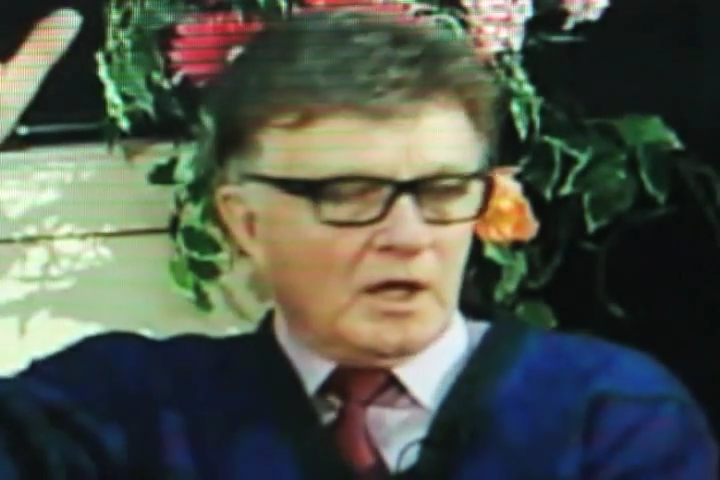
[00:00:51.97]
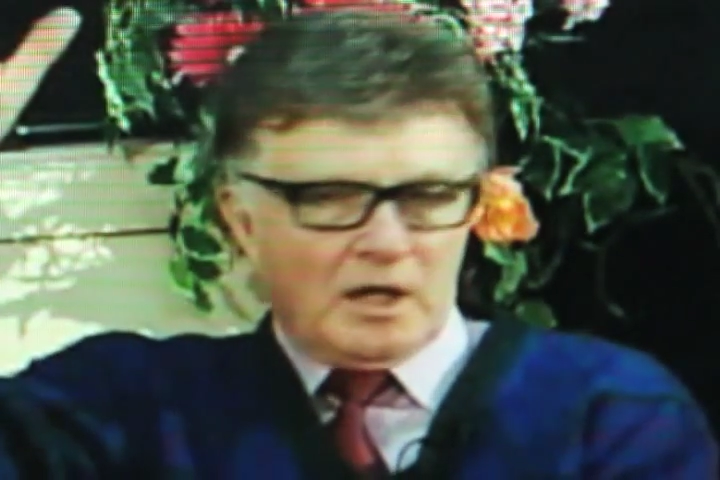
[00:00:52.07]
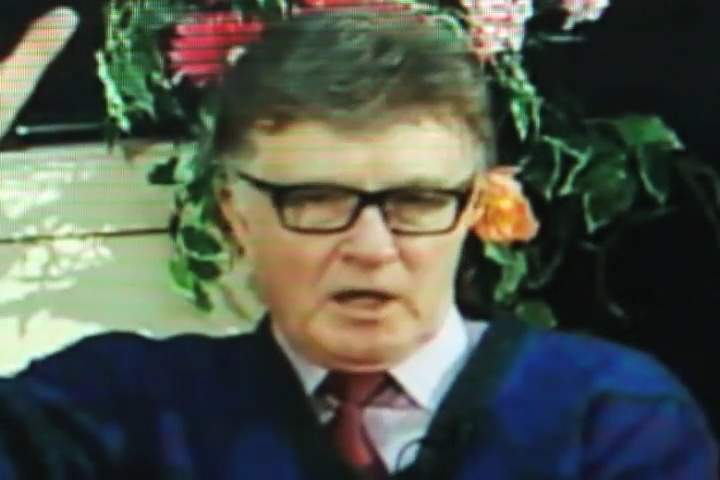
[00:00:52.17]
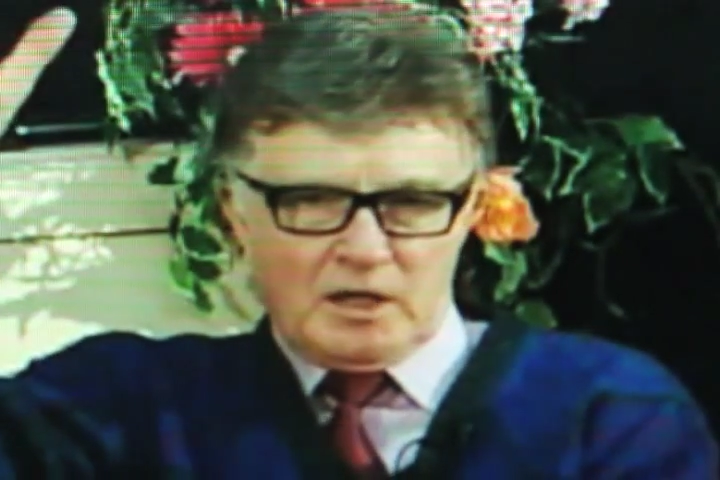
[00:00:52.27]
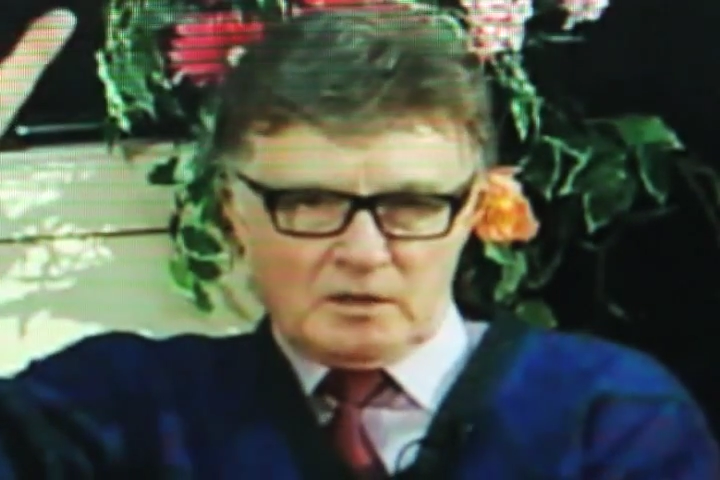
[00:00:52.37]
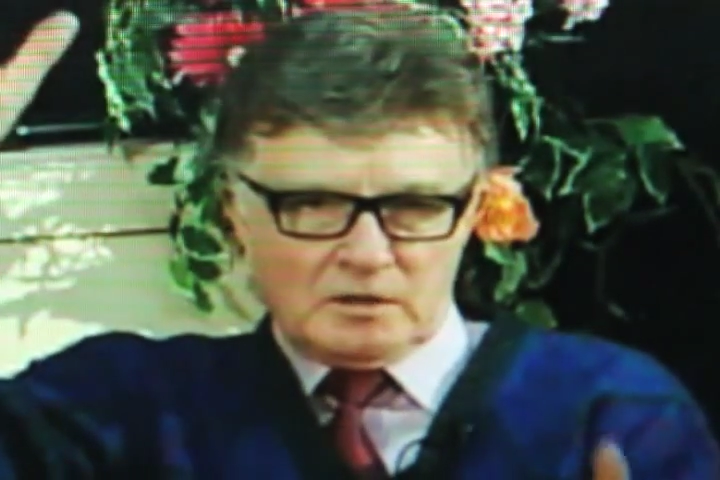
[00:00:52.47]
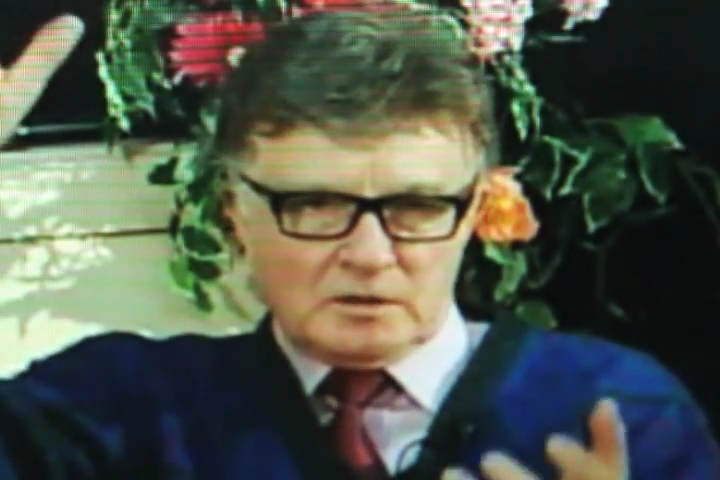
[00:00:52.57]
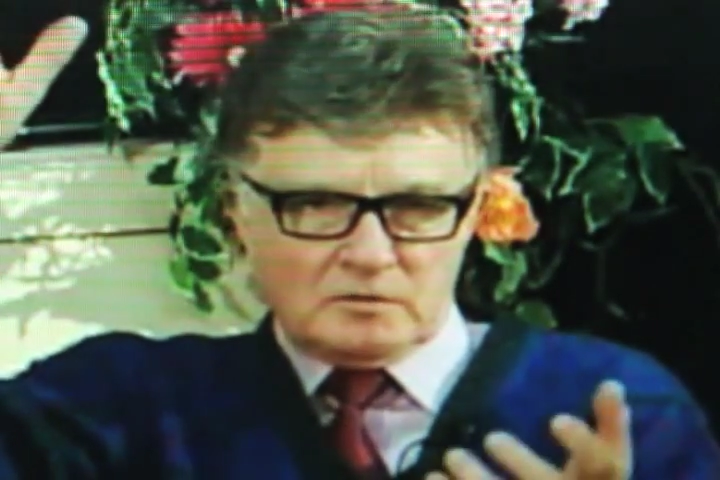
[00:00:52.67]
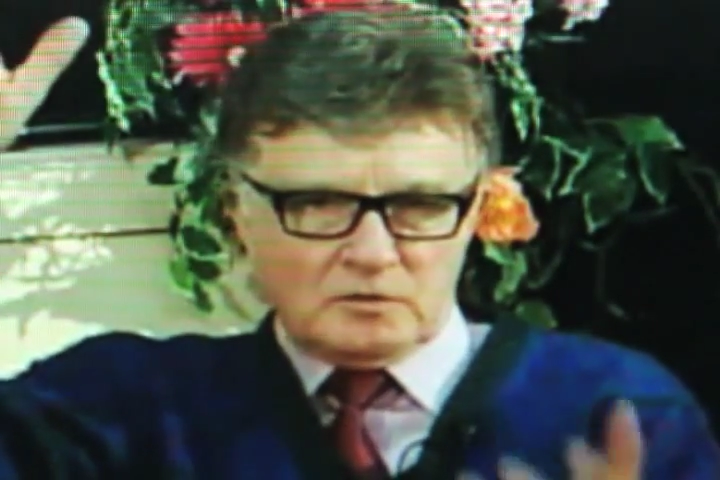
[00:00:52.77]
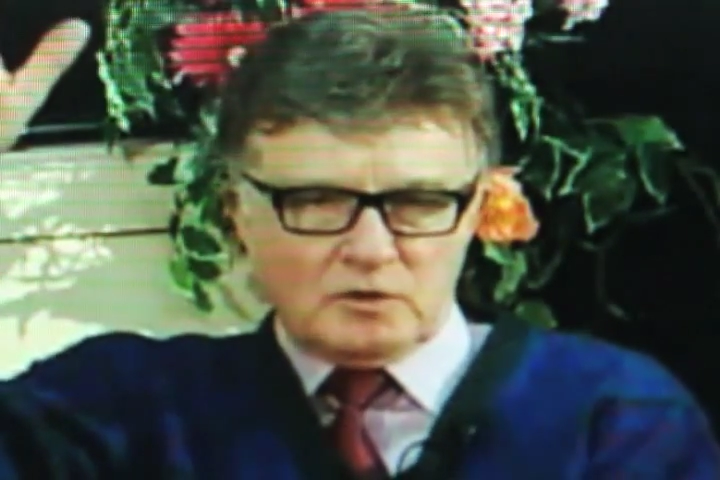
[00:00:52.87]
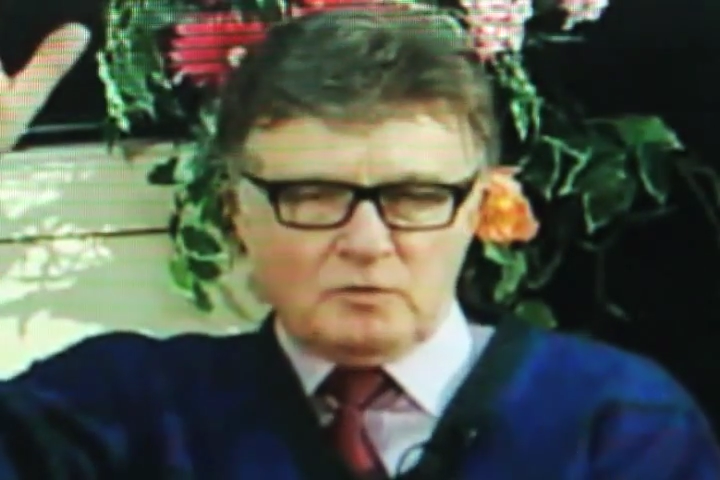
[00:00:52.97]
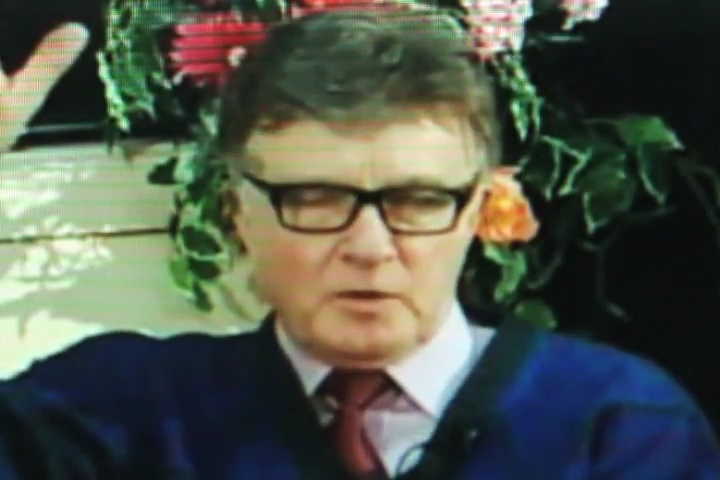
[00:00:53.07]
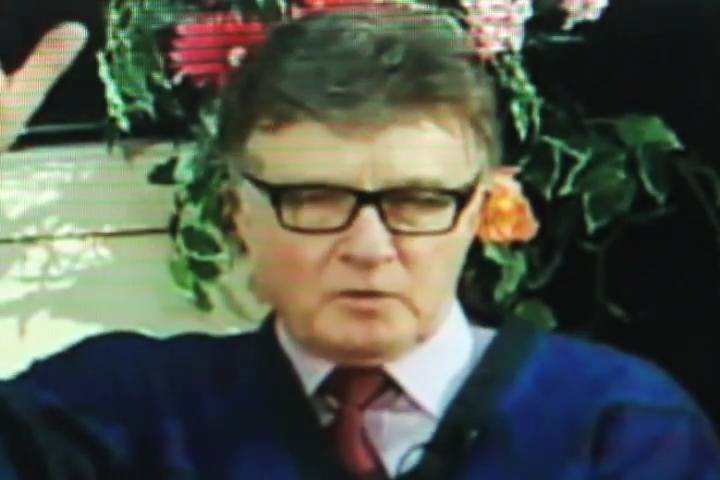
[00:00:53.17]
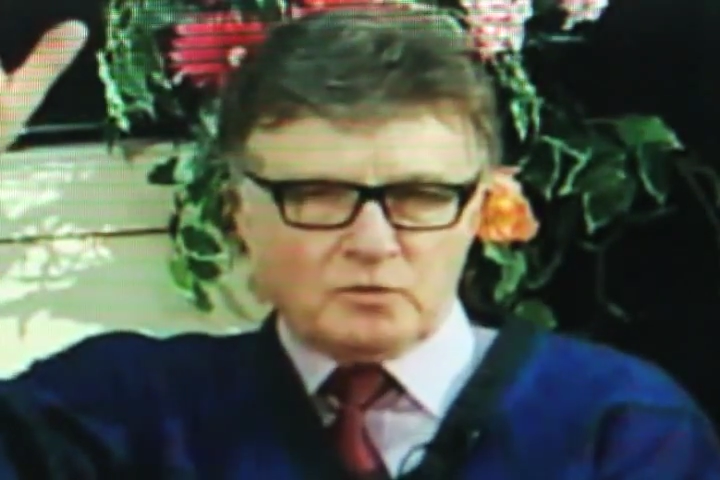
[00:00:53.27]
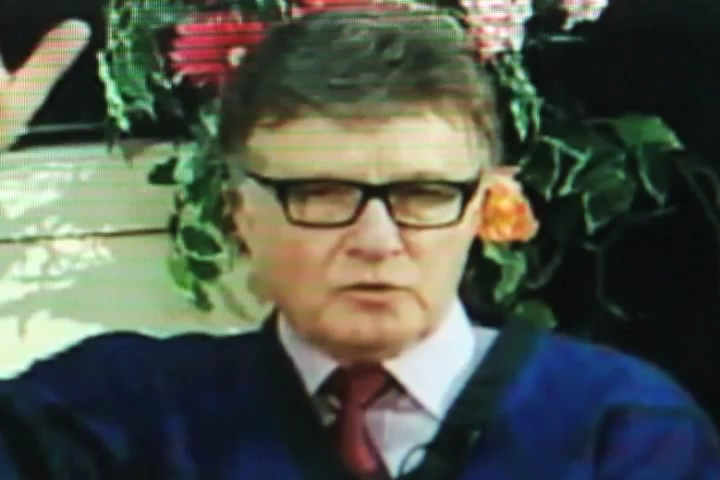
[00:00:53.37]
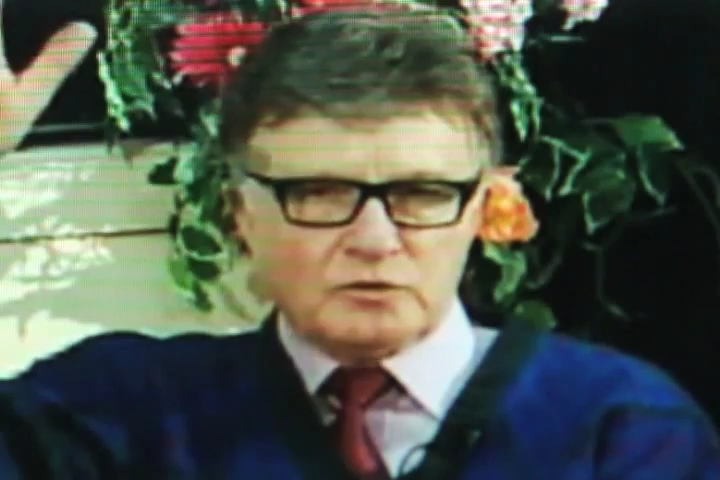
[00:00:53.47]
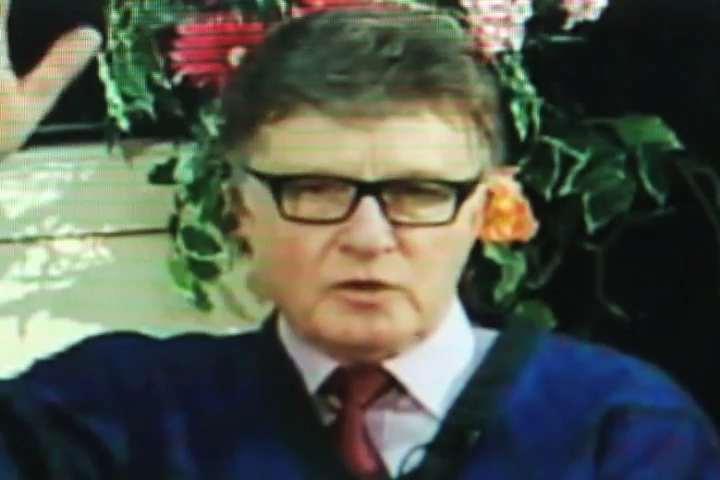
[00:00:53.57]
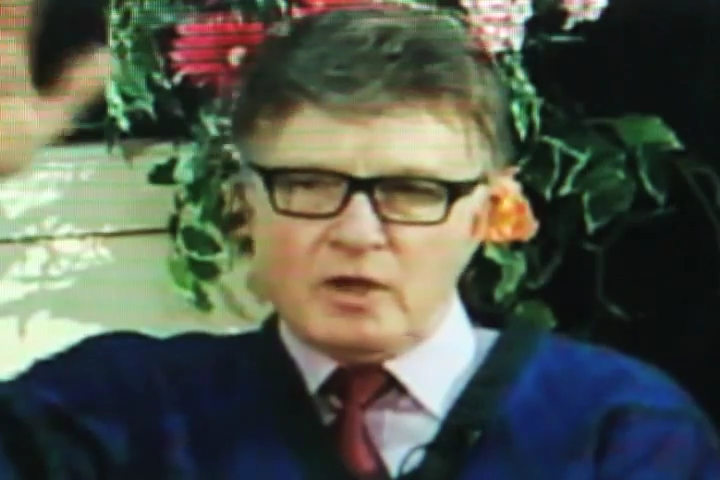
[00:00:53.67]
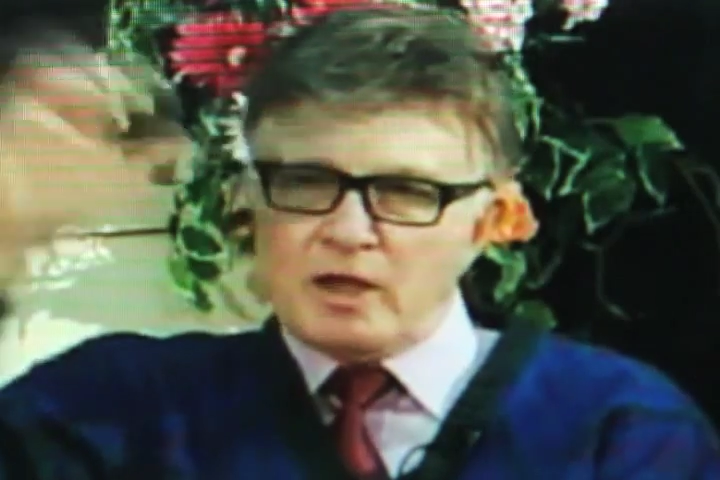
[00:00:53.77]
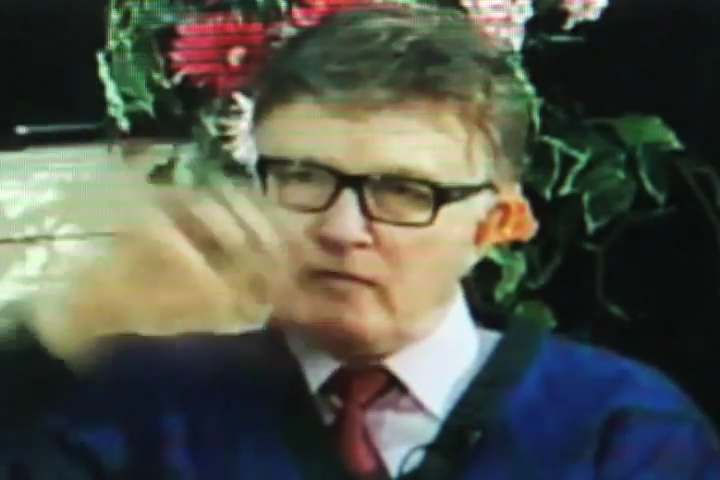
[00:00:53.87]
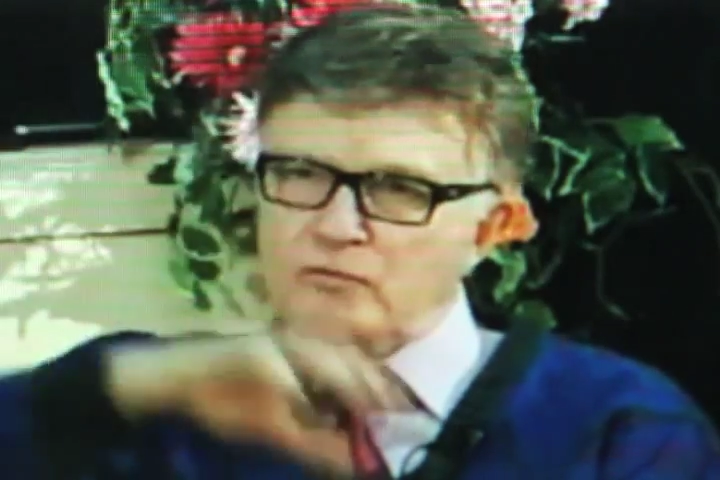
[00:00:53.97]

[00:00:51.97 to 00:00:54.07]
and the little bit of root you have